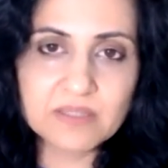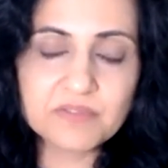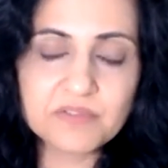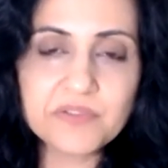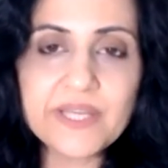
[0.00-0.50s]

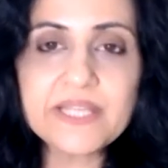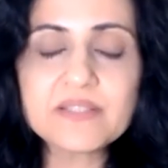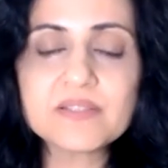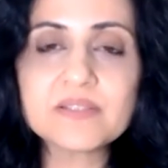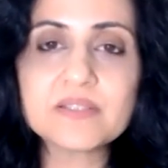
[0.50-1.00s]

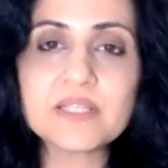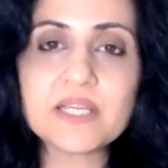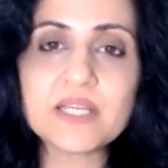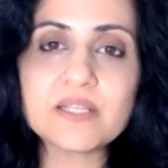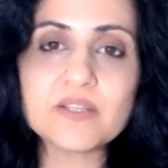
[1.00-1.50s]
faith
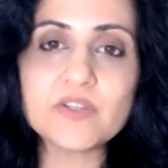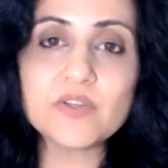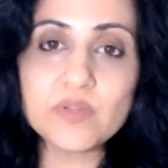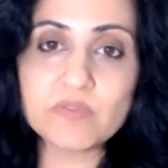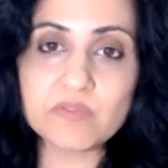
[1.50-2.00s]
in the
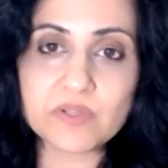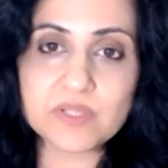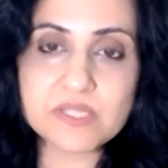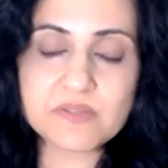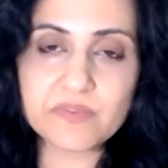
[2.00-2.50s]

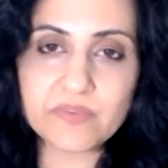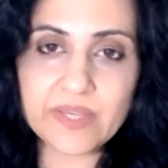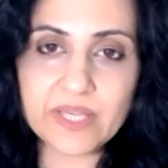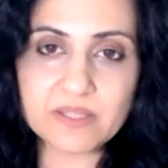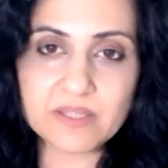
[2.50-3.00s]
universe,
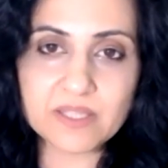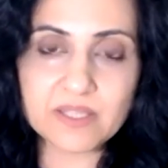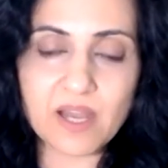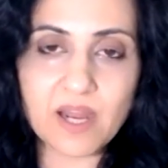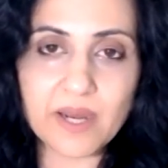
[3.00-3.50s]
faith in
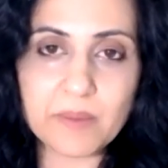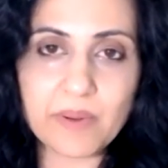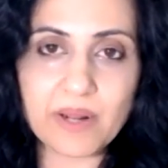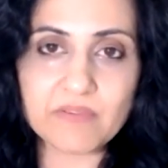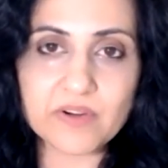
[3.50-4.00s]
the higher
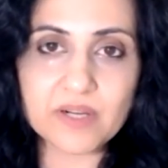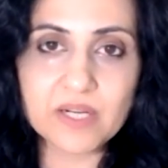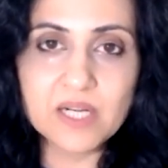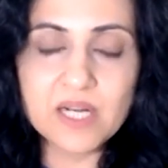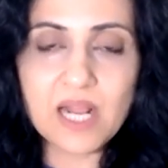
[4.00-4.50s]
power,
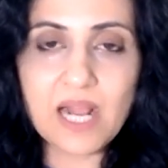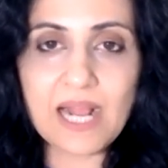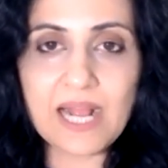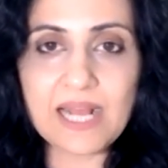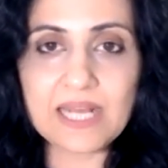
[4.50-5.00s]

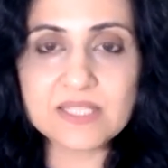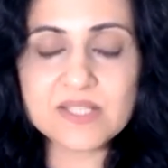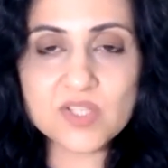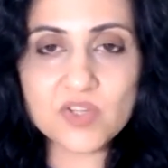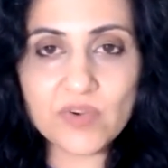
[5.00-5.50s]
and
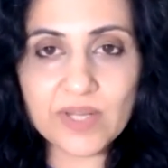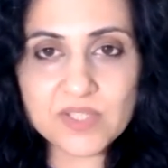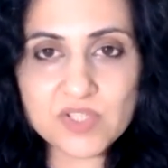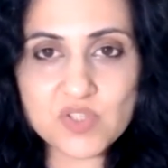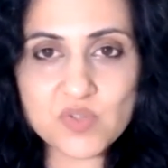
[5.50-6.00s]

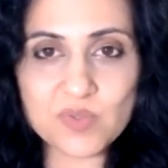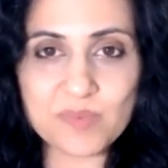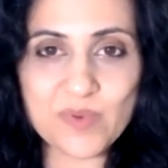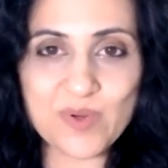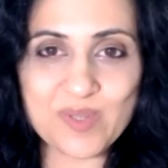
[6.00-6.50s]
surrender to the
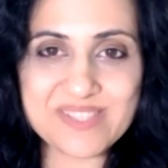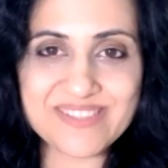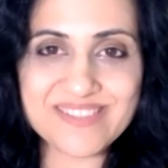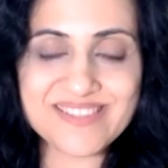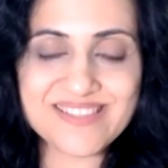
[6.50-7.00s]

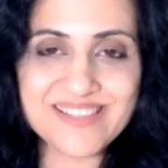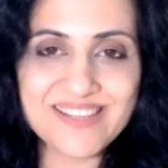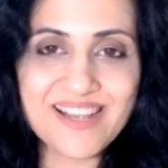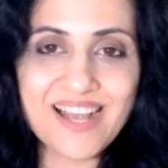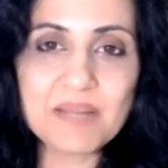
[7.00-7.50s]
process.
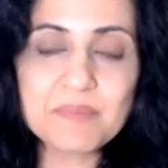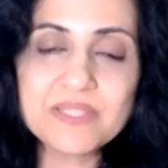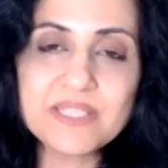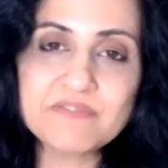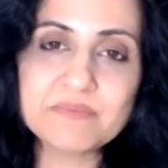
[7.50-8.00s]
And
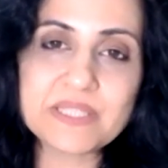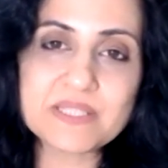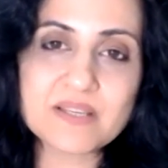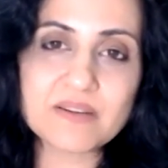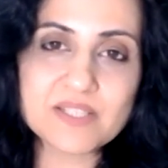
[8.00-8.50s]
believe me,
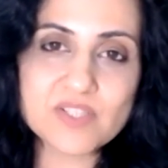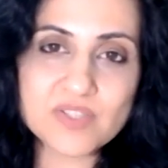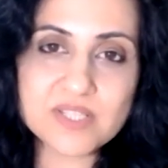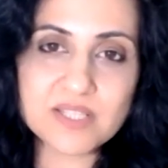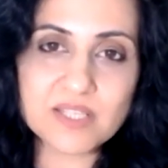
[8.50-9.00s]
surrender
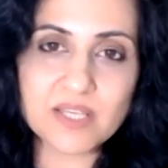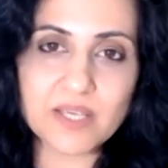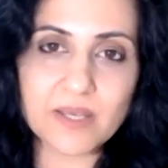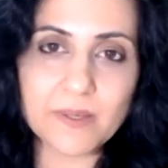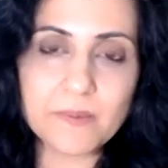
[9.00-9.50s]
is the key
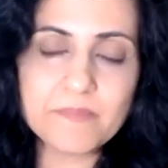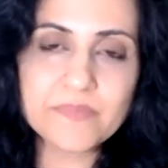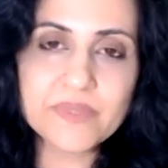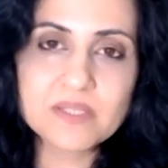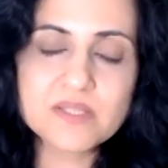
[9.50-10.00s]
here.
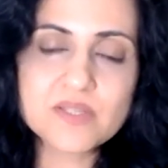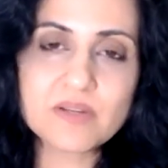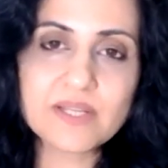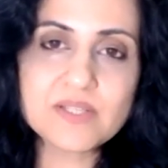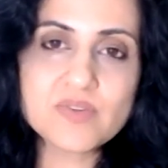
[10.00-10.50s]

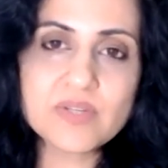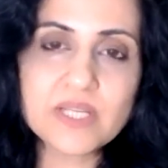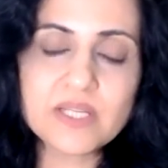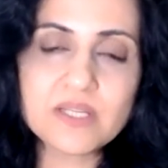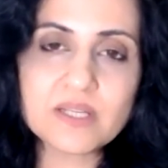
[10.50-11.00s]

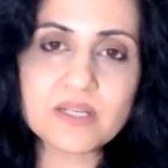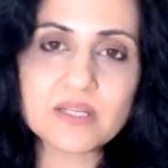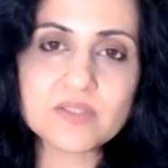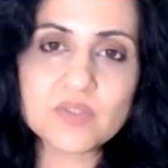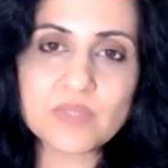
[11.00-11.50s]
Surrendering,
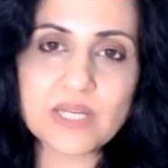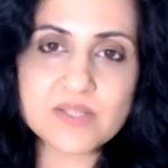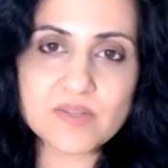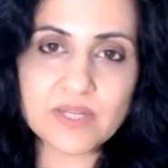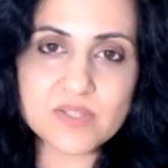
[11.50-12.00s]
through that
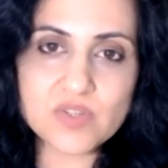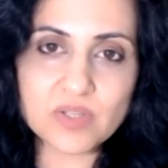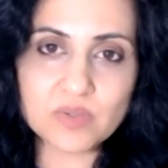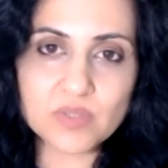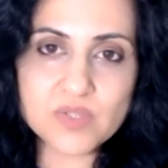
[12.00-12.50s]
surrender,
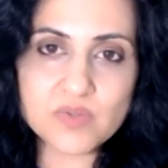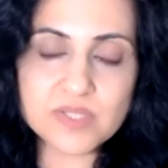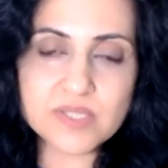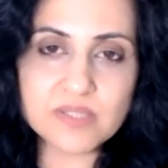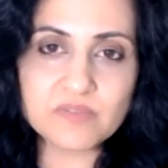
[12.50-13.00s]
you're going to
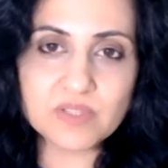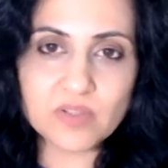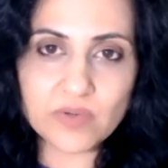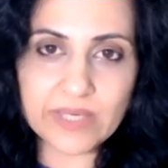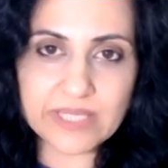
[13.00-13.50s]
receive the
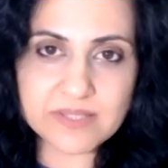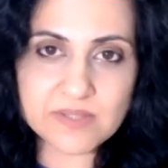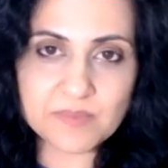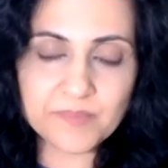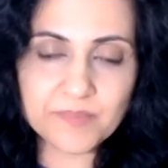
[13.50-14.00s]
grace.